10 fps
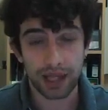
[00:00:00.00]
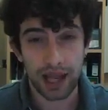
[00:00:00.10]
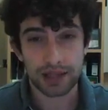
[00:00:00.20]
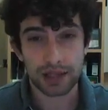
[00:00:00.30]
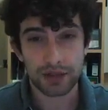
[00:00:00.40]

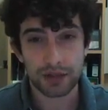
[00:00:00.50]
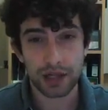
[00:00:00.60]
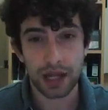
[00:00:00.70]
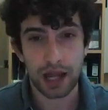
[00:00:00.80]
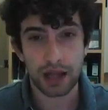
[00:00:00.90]
Greek
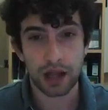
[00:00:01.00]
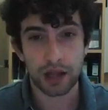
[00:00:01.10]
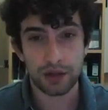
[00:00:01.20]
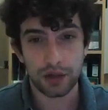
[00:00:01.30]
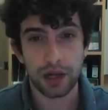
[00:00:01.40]
Ancestry and
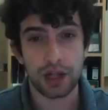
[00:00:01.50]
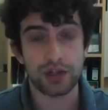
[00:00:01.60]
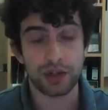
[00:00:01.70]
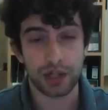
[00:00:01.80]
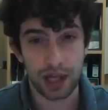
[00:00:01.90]
under
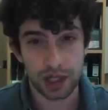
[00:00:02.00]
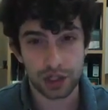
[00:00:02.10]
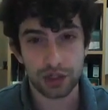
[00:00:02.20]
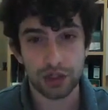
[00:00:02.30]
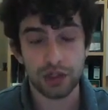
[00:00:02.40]

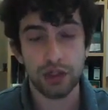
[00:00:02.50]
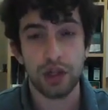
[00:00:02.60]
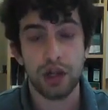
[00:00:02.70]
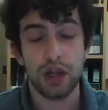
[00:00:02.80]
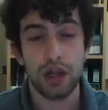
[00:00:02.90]
Education
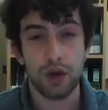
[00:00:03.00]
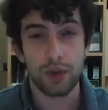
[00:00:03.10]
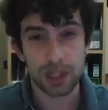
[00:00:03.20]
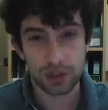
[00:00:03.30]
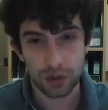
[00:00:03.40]

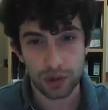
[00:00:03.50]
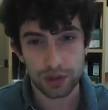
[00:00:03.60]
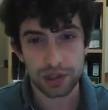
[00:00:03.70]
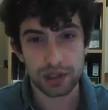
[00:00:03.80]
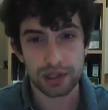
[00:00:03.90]

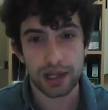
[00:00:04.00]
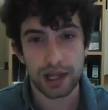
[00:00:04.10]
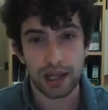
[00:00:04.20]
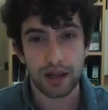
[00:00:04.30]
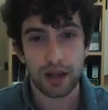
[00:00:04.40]

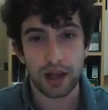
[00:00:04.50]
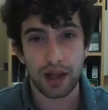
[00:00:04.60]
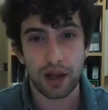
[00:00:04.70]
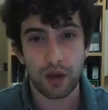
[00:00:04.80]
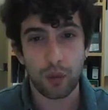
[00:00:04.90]
Resources,
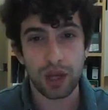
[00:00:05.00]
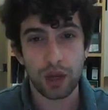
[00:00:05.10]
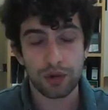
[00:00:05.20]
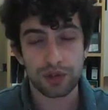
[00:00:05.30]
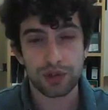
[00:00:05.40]

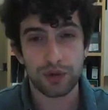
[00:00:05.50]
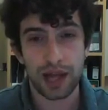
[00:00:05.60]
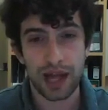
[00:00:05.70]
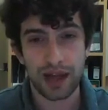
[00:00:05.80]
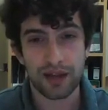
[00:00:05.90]
we
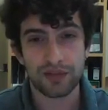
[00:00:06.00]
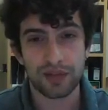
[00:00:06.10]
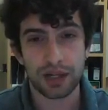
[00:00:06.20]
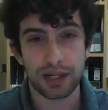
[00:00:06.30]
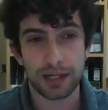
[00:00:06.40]
also
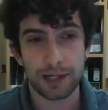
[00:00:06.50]
have